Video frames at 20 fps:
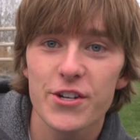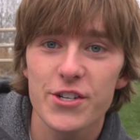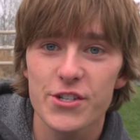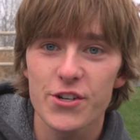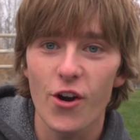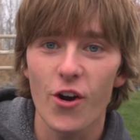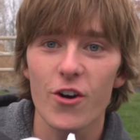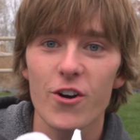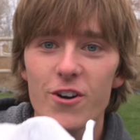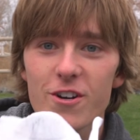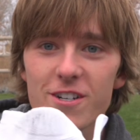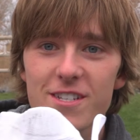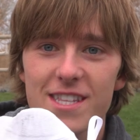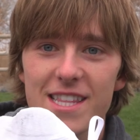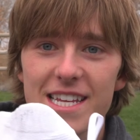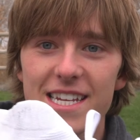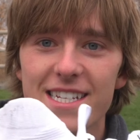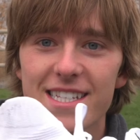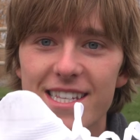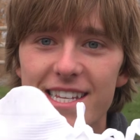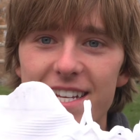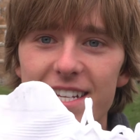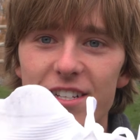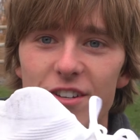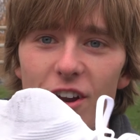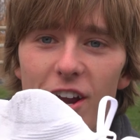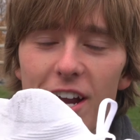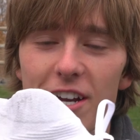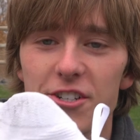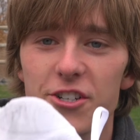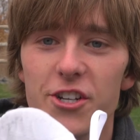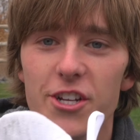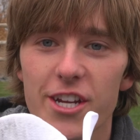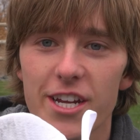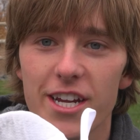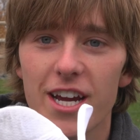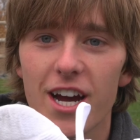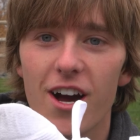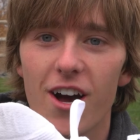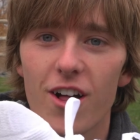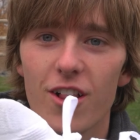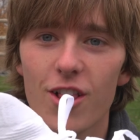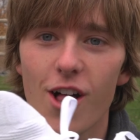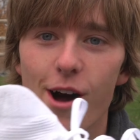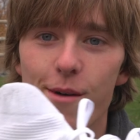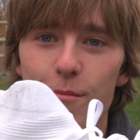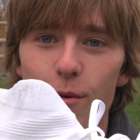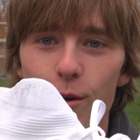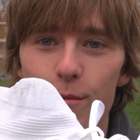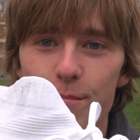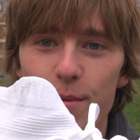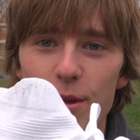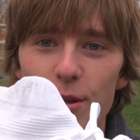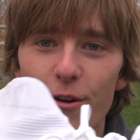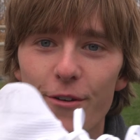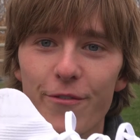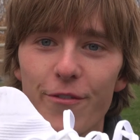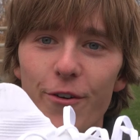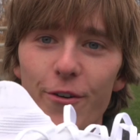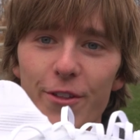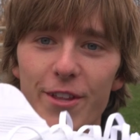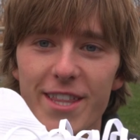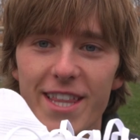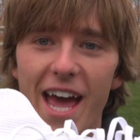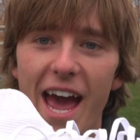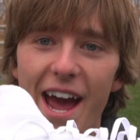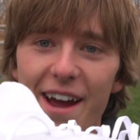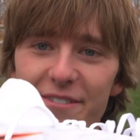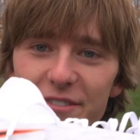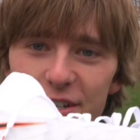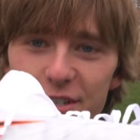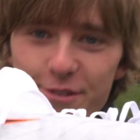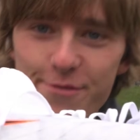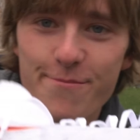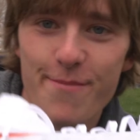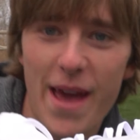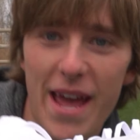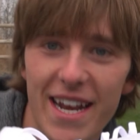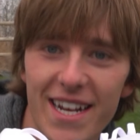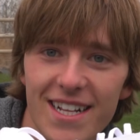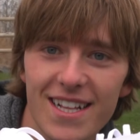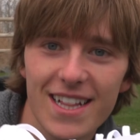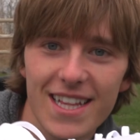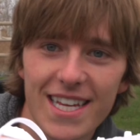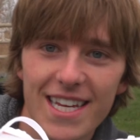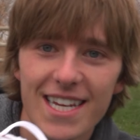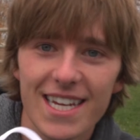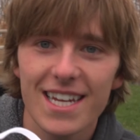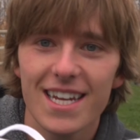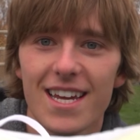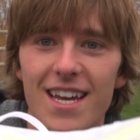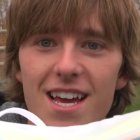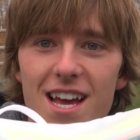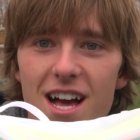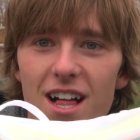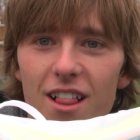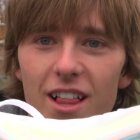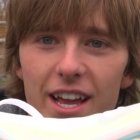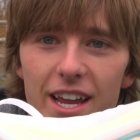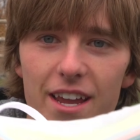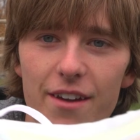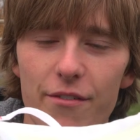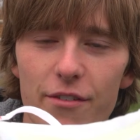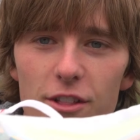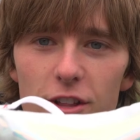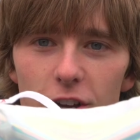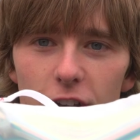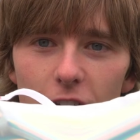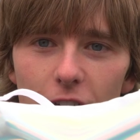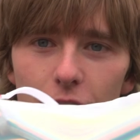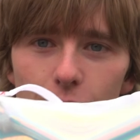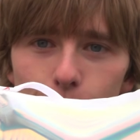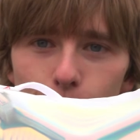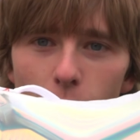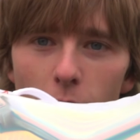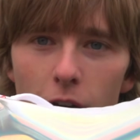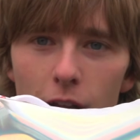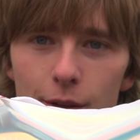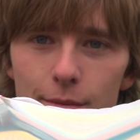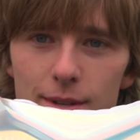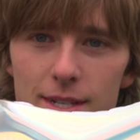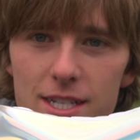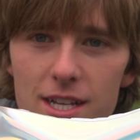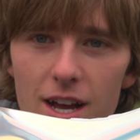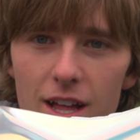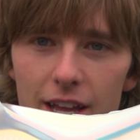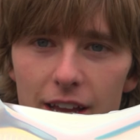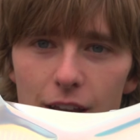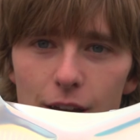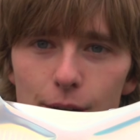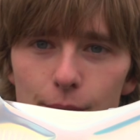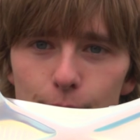starters, these things are actually a lot more beautiful than the average men cleat. Like if we look on the bottom, it's got like a